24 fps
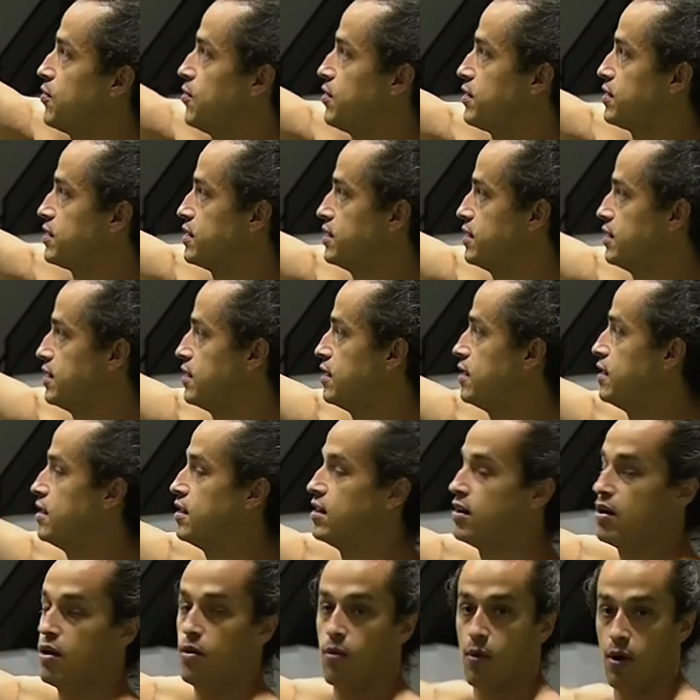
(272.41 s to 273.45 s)
going to
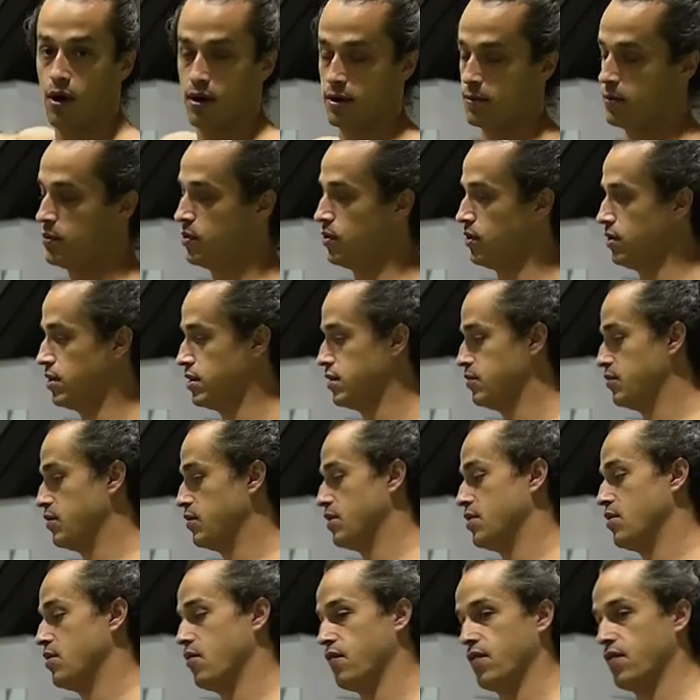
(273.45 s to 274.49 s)
want to pull it with
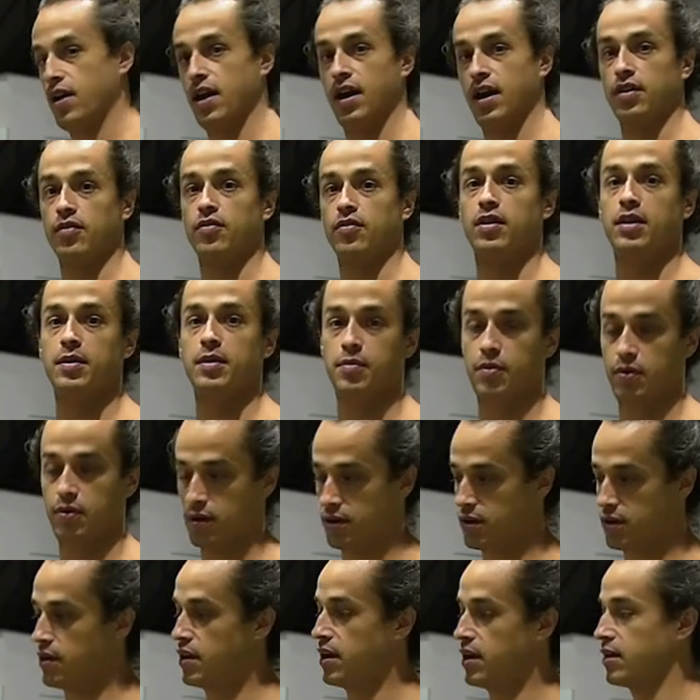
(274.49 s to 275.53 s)
an overhand grip or an
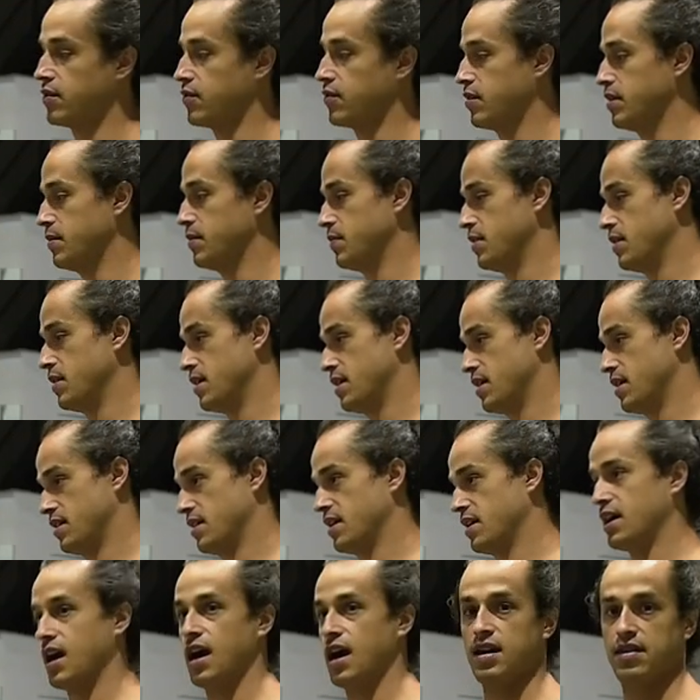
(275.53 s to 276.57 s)
underhand grip.
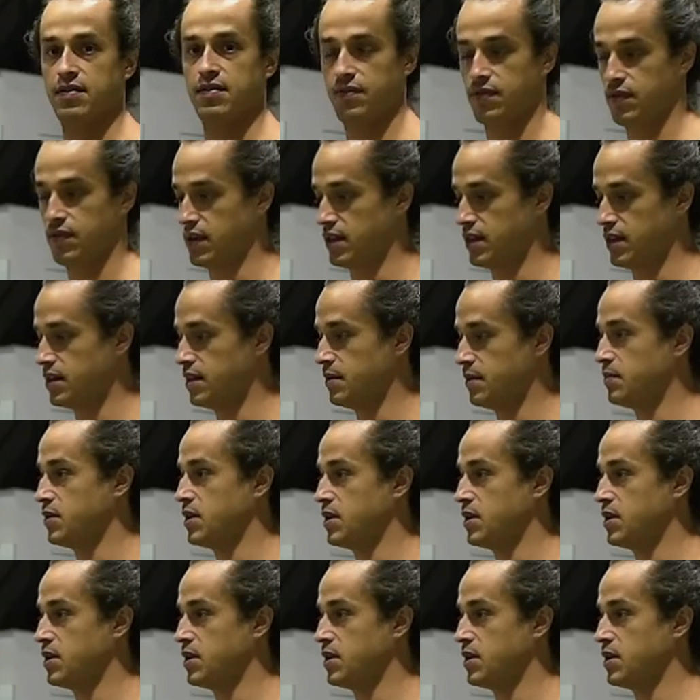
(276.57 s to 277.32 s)
They kind of end up